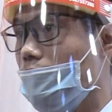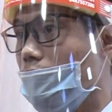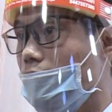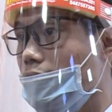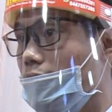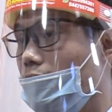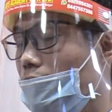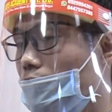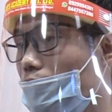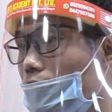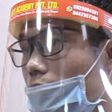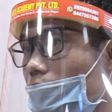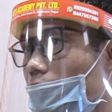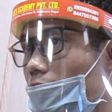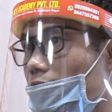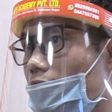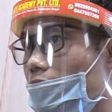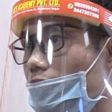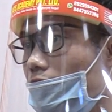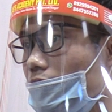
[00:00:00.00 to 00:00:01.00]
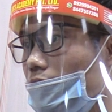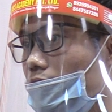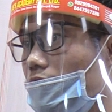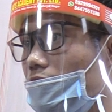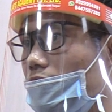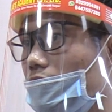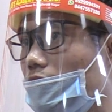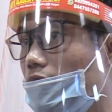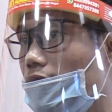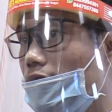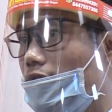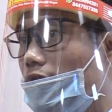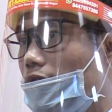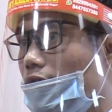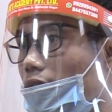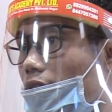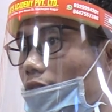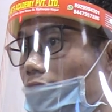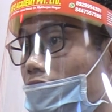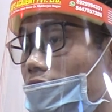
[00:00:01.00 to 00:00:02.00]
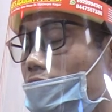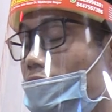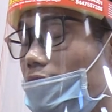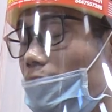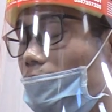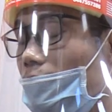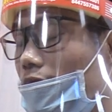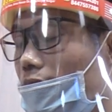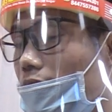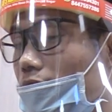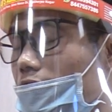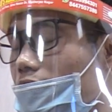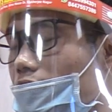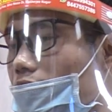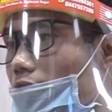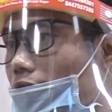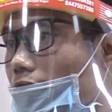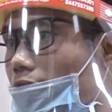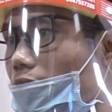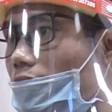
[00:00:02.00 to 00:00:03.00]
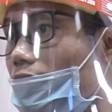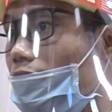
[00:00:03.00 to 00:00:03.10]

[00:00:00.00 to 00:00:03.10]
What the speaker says: Rather we believe after some years, around